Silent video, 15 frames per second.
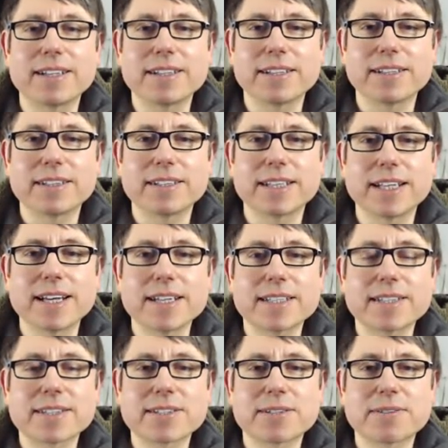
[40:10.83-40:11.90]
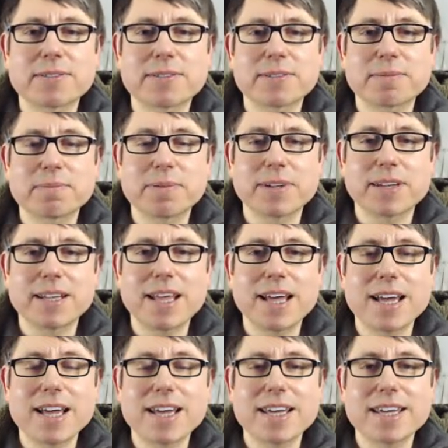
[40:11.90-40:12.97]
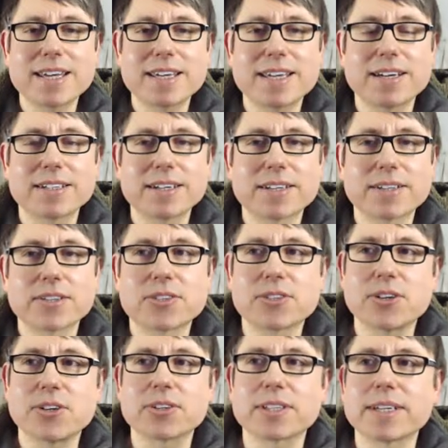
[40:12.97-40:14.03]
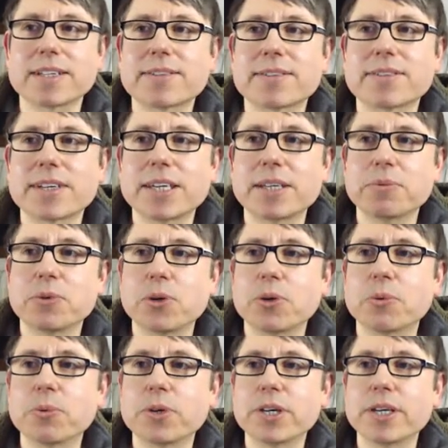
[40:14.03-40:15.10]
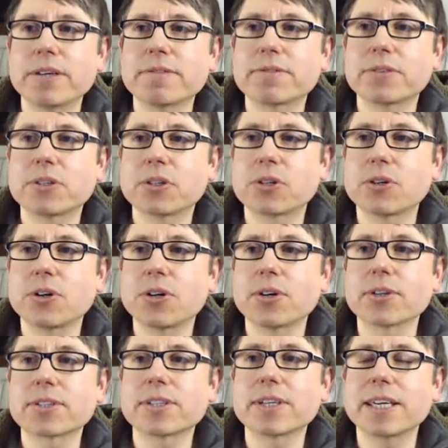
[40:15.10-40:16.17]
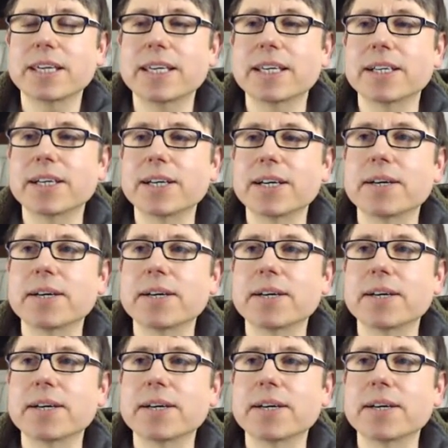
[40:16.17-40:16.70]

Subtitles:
let's play another song. Let's see what we've got here.